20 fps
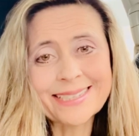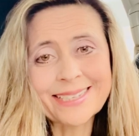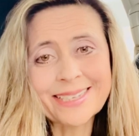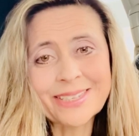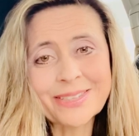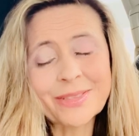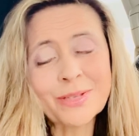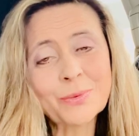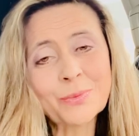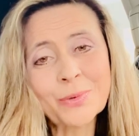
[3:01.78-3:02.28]

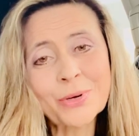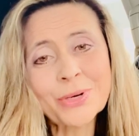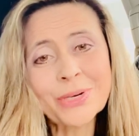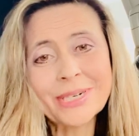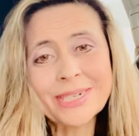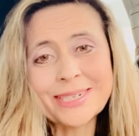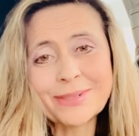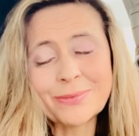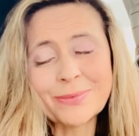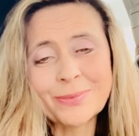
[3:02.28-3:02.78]
the
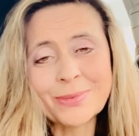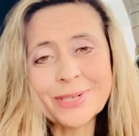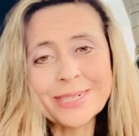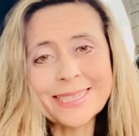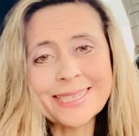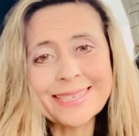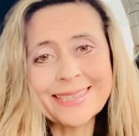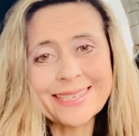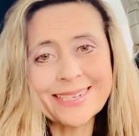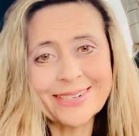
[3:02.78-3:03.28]
word
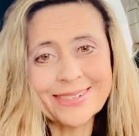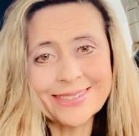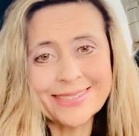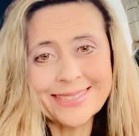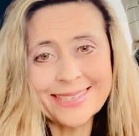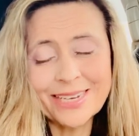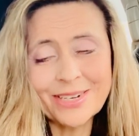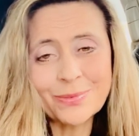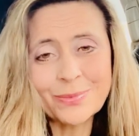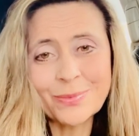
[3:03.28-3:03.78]
really there is
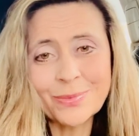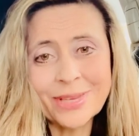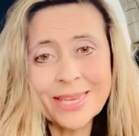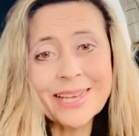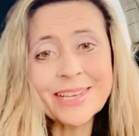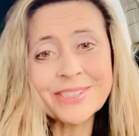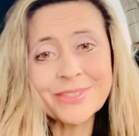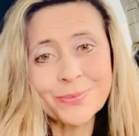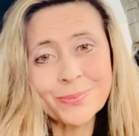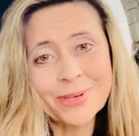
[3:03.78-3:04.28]
saying,
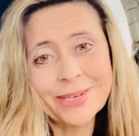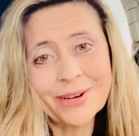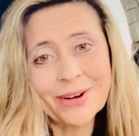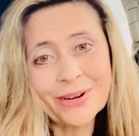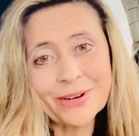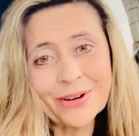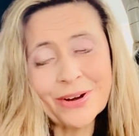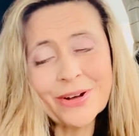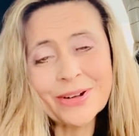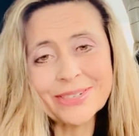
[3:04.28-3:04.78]
yes, we are
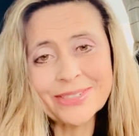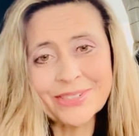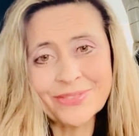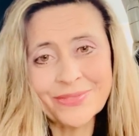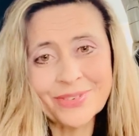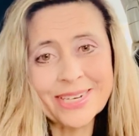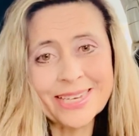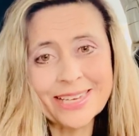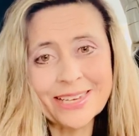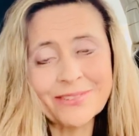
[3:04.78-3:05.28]
called to
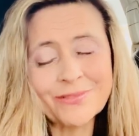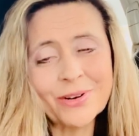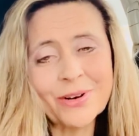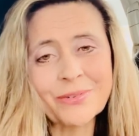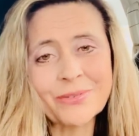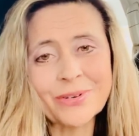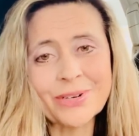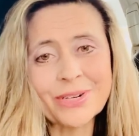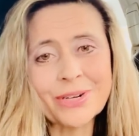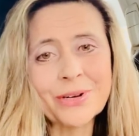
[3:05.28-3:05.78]
forgive
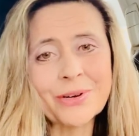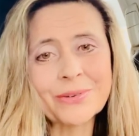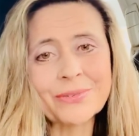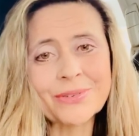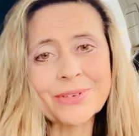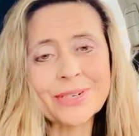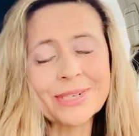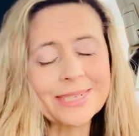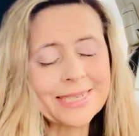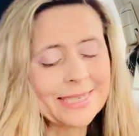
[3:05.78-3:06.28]
over and
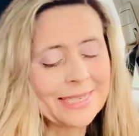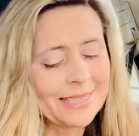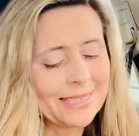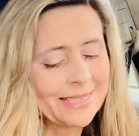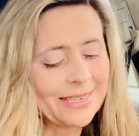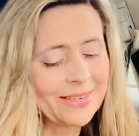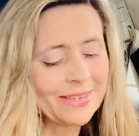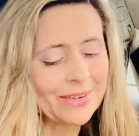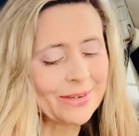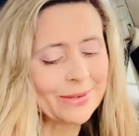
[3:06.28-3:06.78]
over.
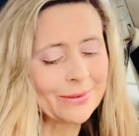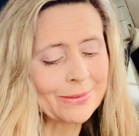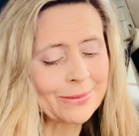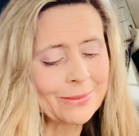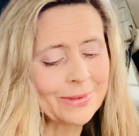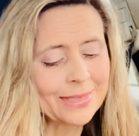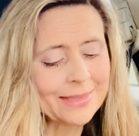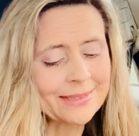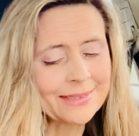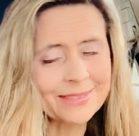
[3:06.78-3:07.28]

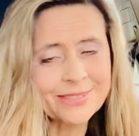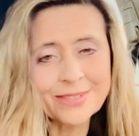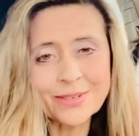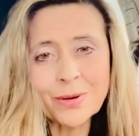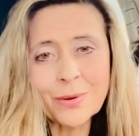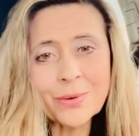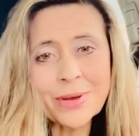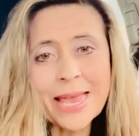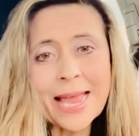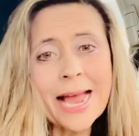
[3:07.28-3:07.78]
There's
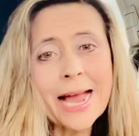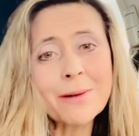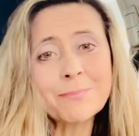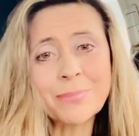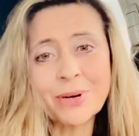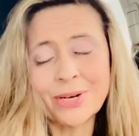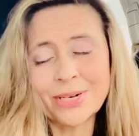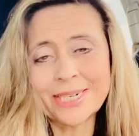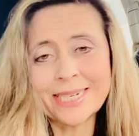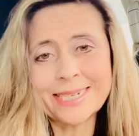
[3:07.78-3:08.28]
no cap
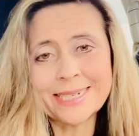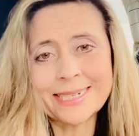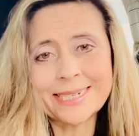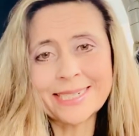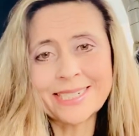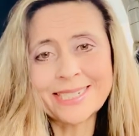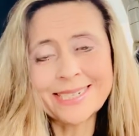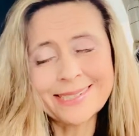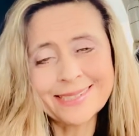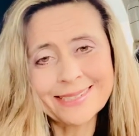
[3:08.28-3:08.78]
on it.
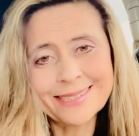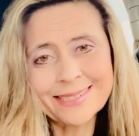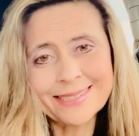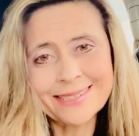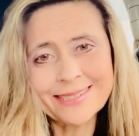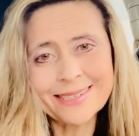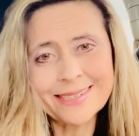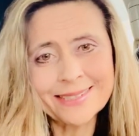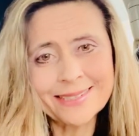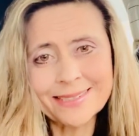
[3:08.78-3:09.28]
Jesus
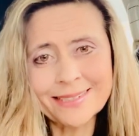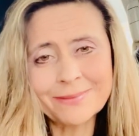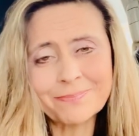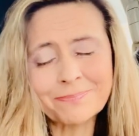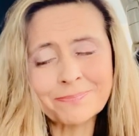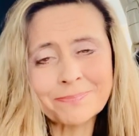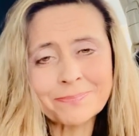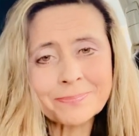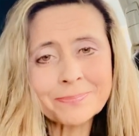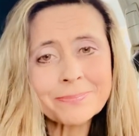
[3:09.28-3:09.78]
doesn't
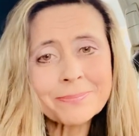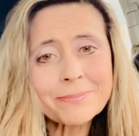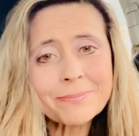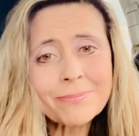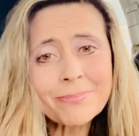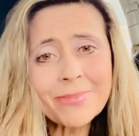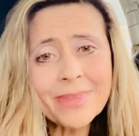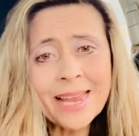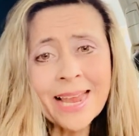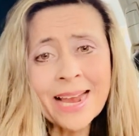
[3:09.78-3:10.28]

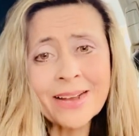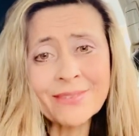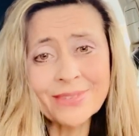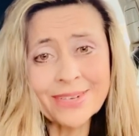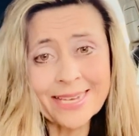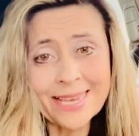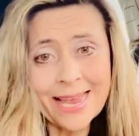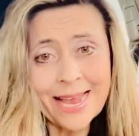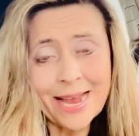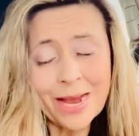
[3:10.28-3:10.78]
have a
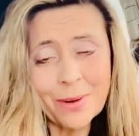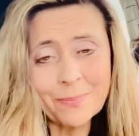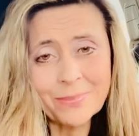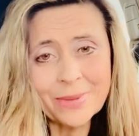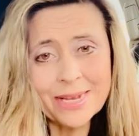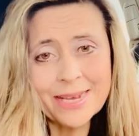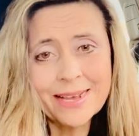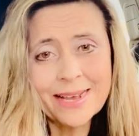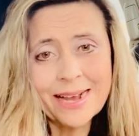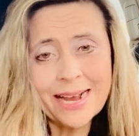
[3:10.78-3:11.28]
cap
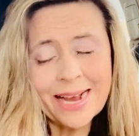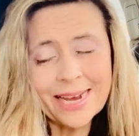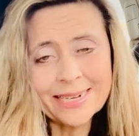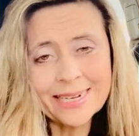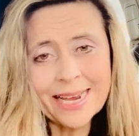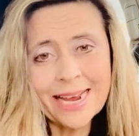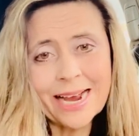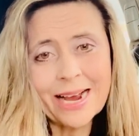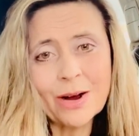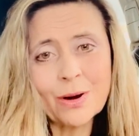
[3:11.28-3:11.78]
on
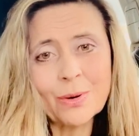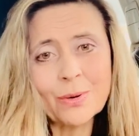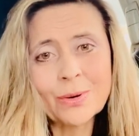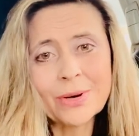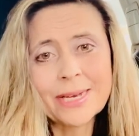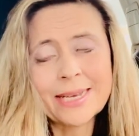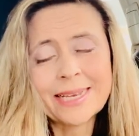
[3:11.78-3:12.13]
how,